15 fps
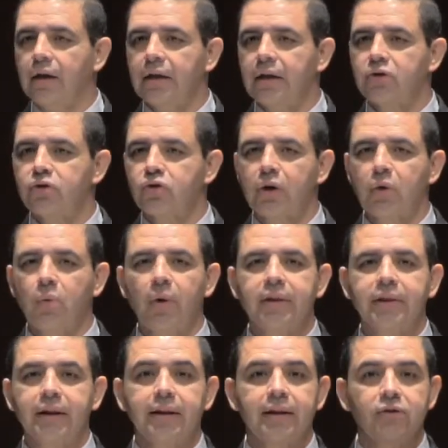is certainly
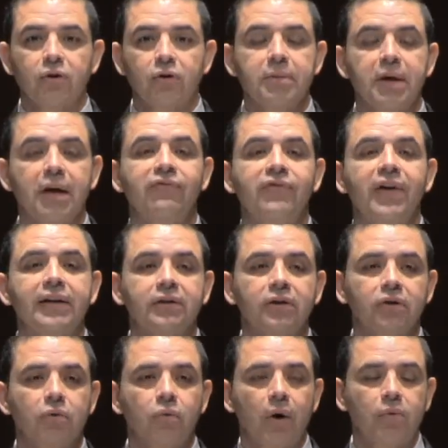one thing that's going to be
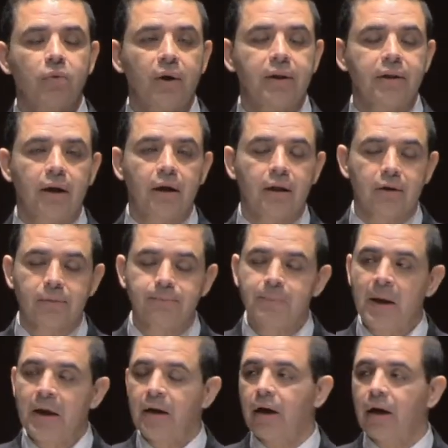affecting you one way or the
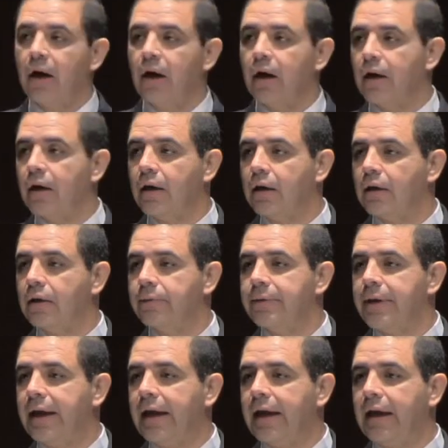other.
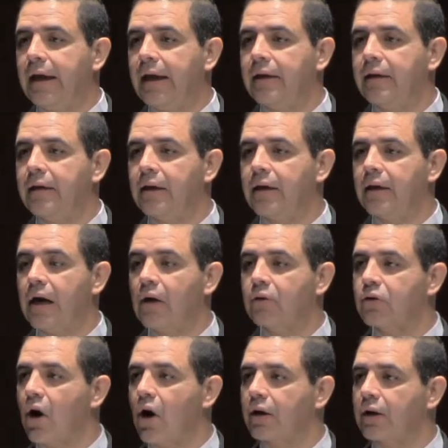
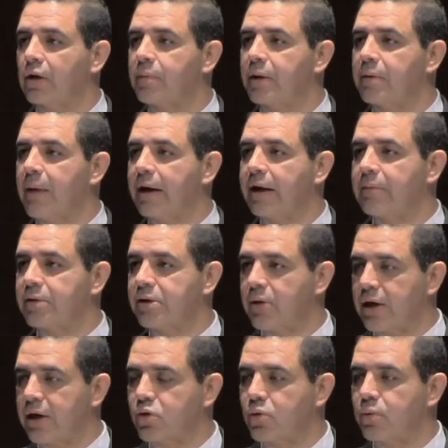I'll talk a little bit about
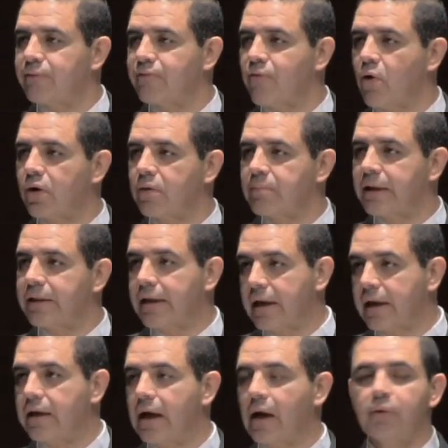immigration reform, and
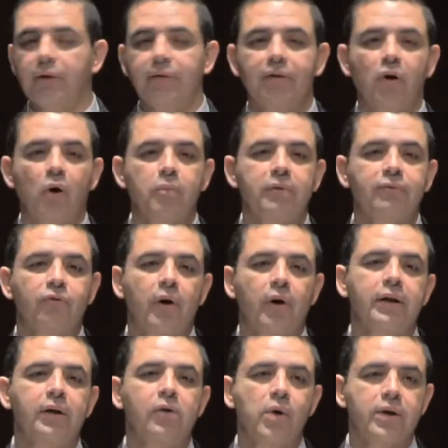then I'll leave it open for
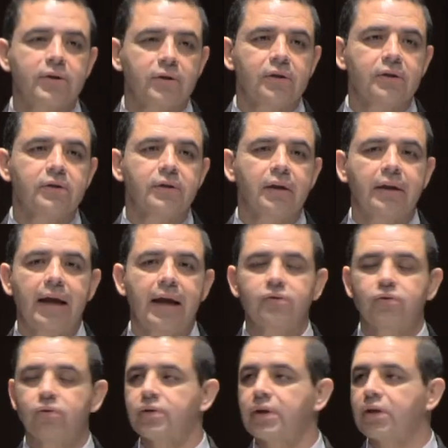any questions and
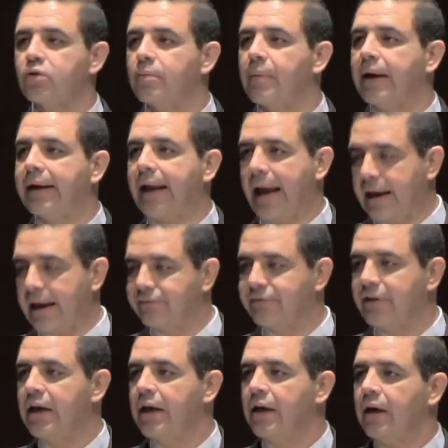answers that you might have